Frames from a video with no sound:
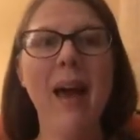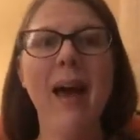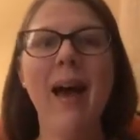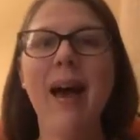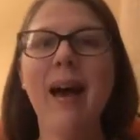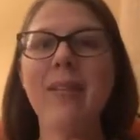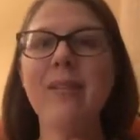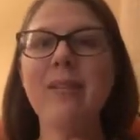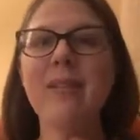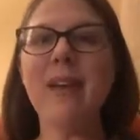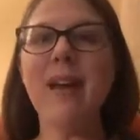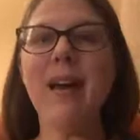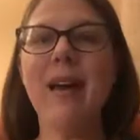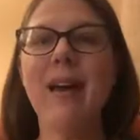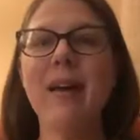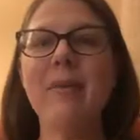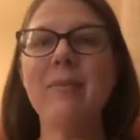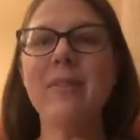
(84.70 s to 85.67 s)
Other
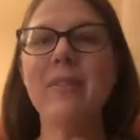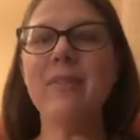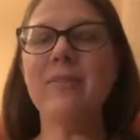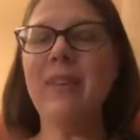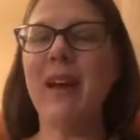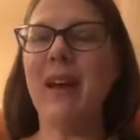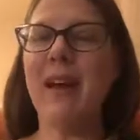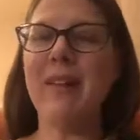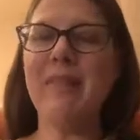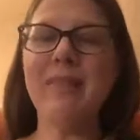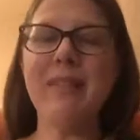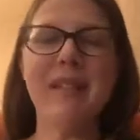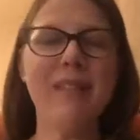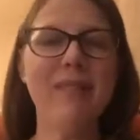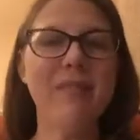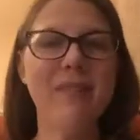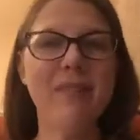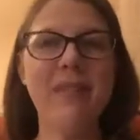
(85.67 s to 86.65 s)
times, 5, 10,
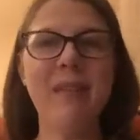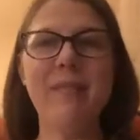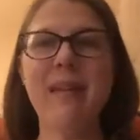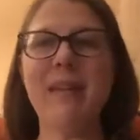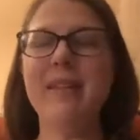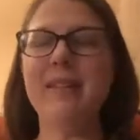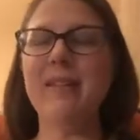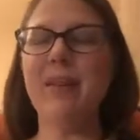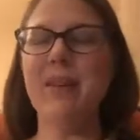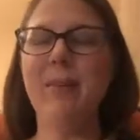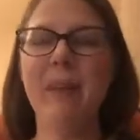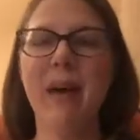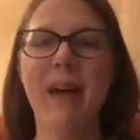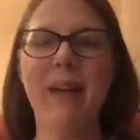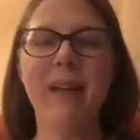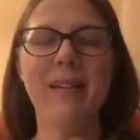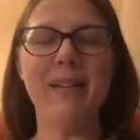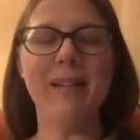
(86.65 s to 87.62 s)
15 minutes goes
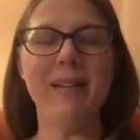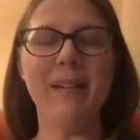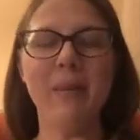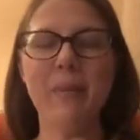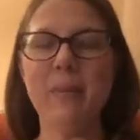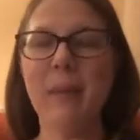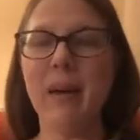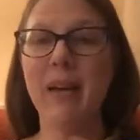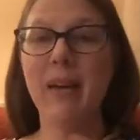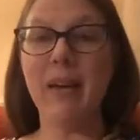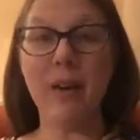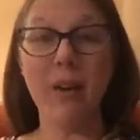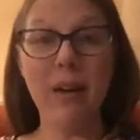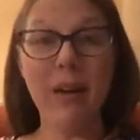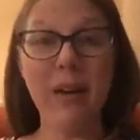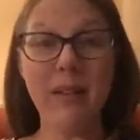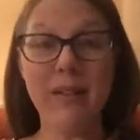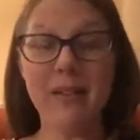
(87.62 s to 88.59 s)
by
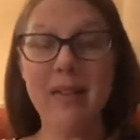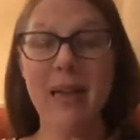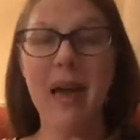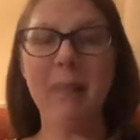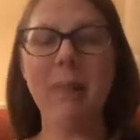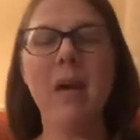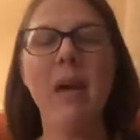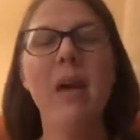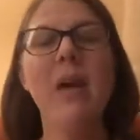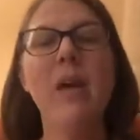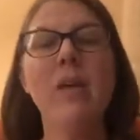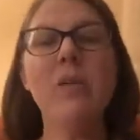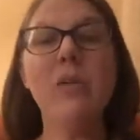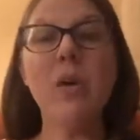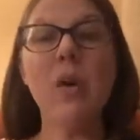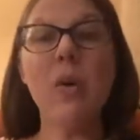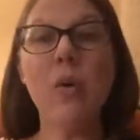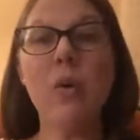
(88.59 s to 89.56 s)
in a snap.
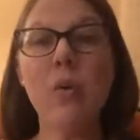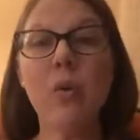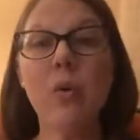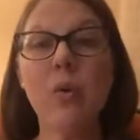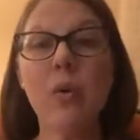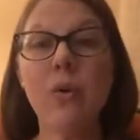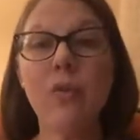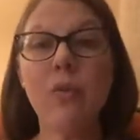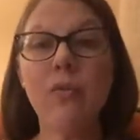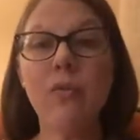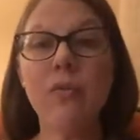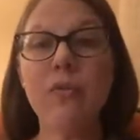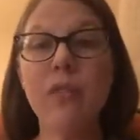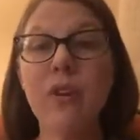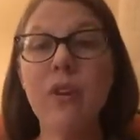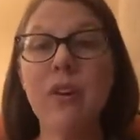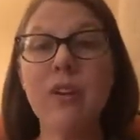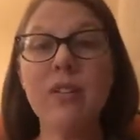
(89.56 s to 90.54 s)
So your
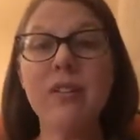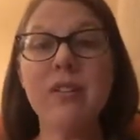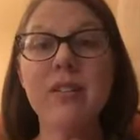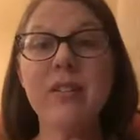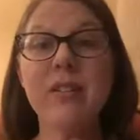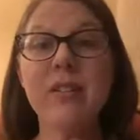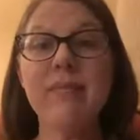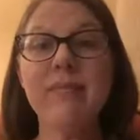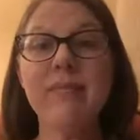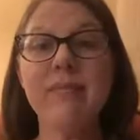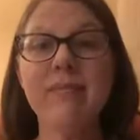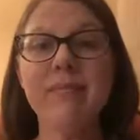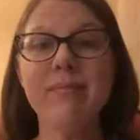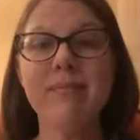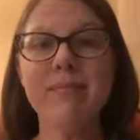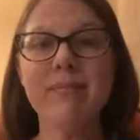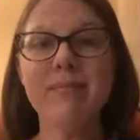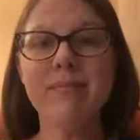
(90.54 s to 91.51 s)
first
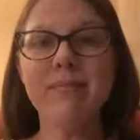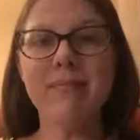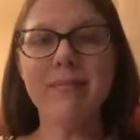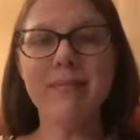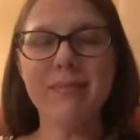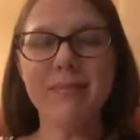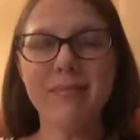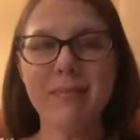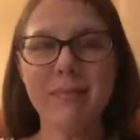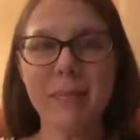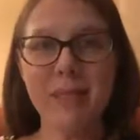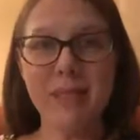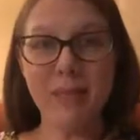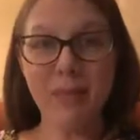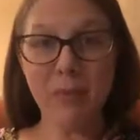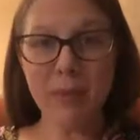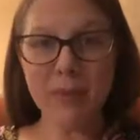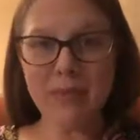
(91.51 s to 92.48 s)
piece
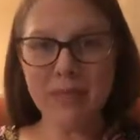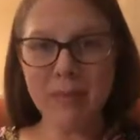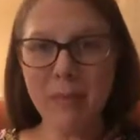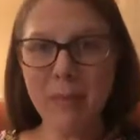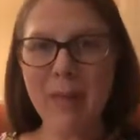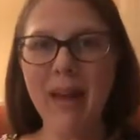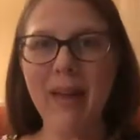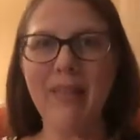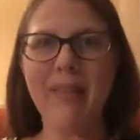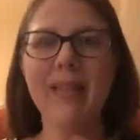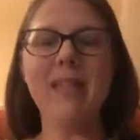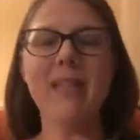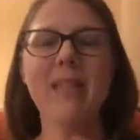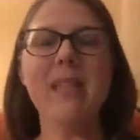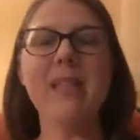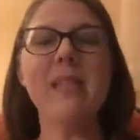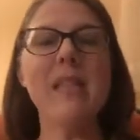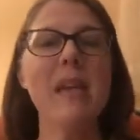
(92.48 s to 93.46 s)
of wisdom about this
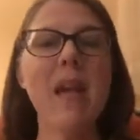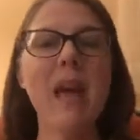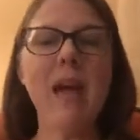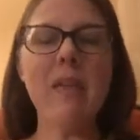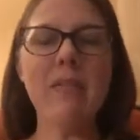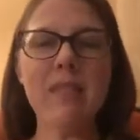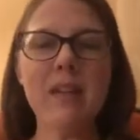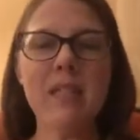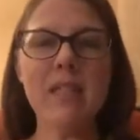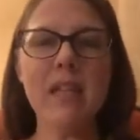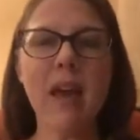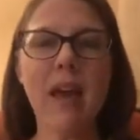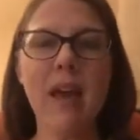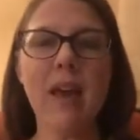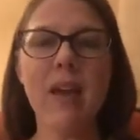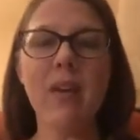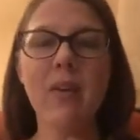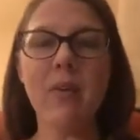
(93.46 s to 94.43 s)
is that every
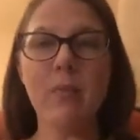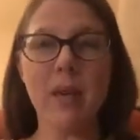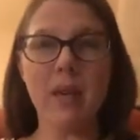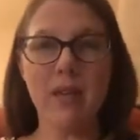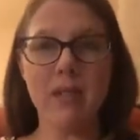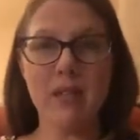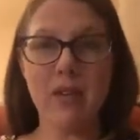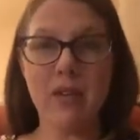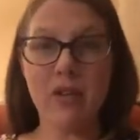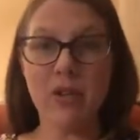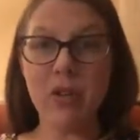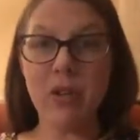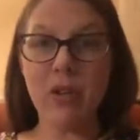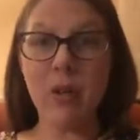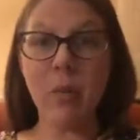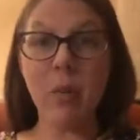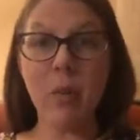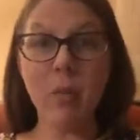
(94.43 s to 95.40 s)
day your meditation
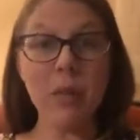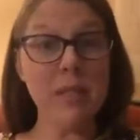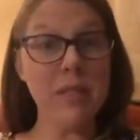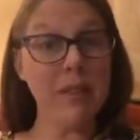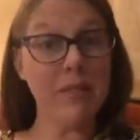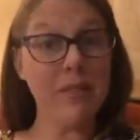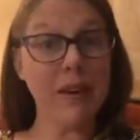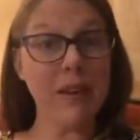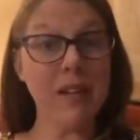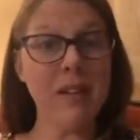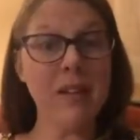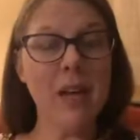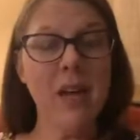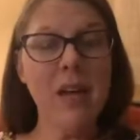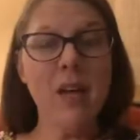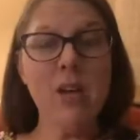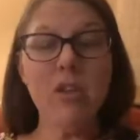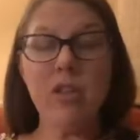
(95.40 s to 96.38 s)
will be different.
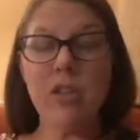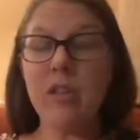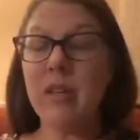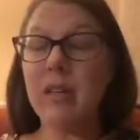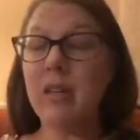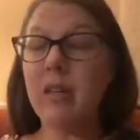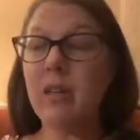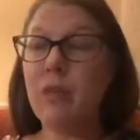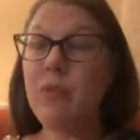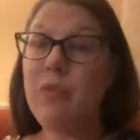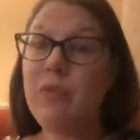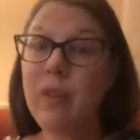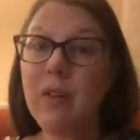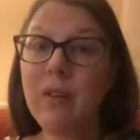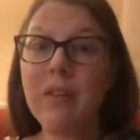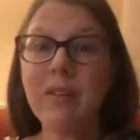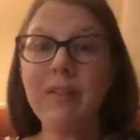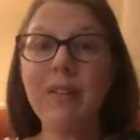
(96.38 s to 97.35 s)
Just like you feel
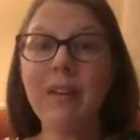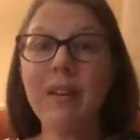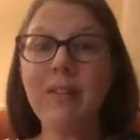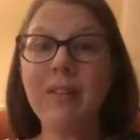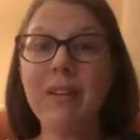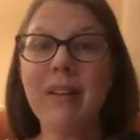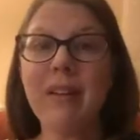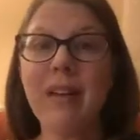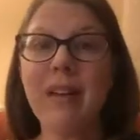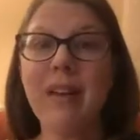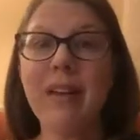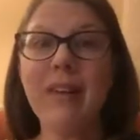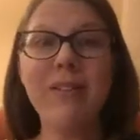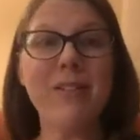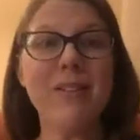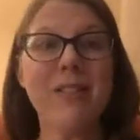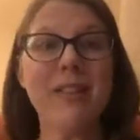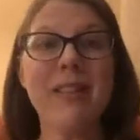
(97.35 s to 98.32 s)
different every day,
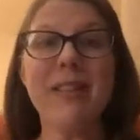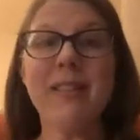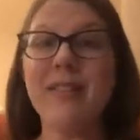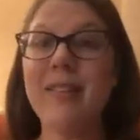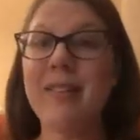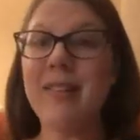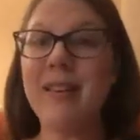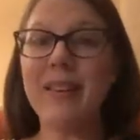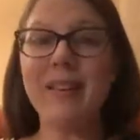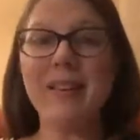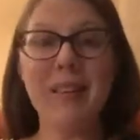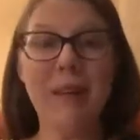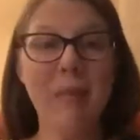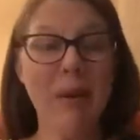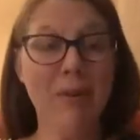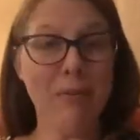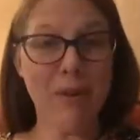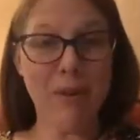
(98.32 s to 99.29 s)
just like different things come
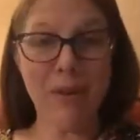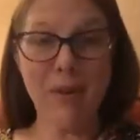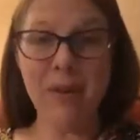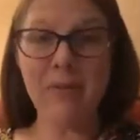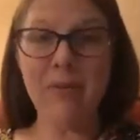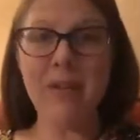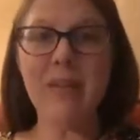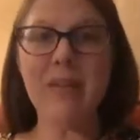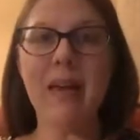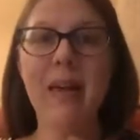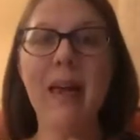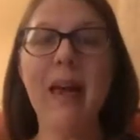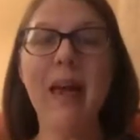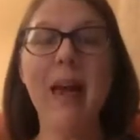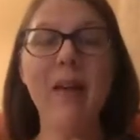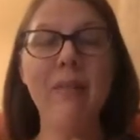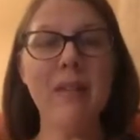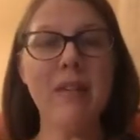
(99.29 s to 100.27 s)
up for you every day
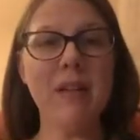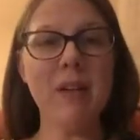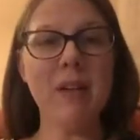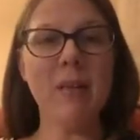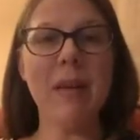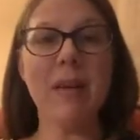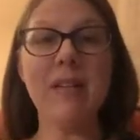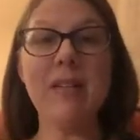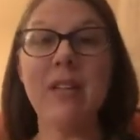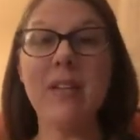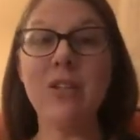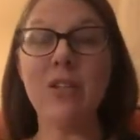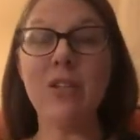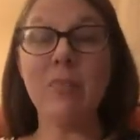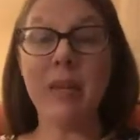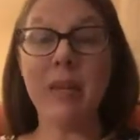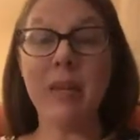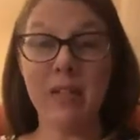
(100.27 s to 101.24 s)
your
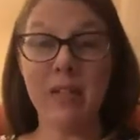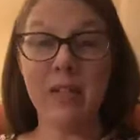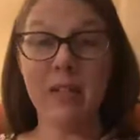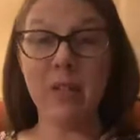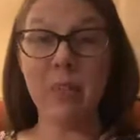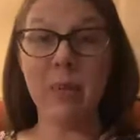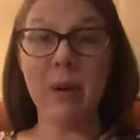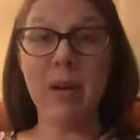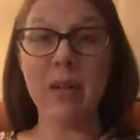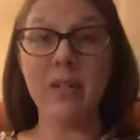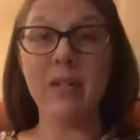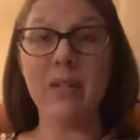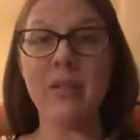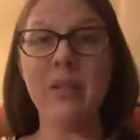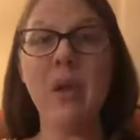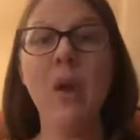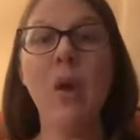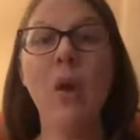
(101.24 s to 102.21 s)
meditation practice
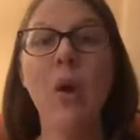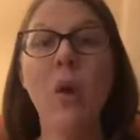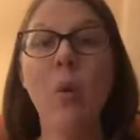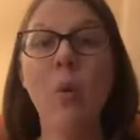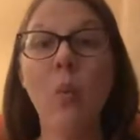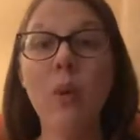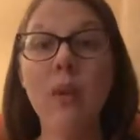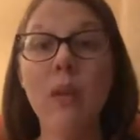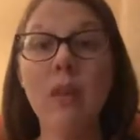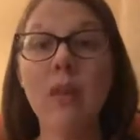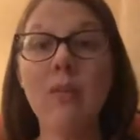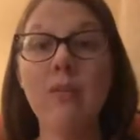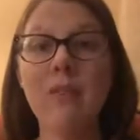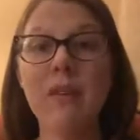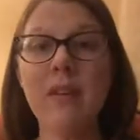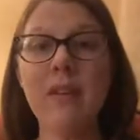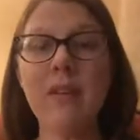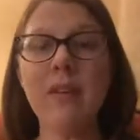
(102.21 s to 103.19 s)
will
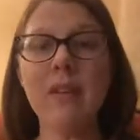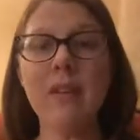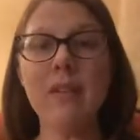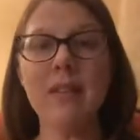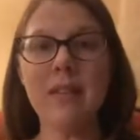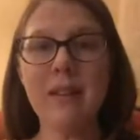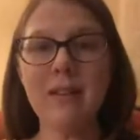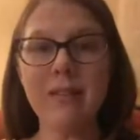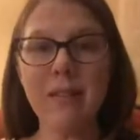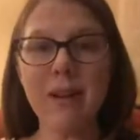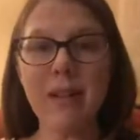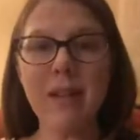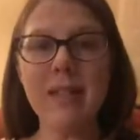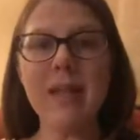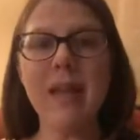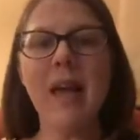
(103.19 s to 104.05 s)
feel different.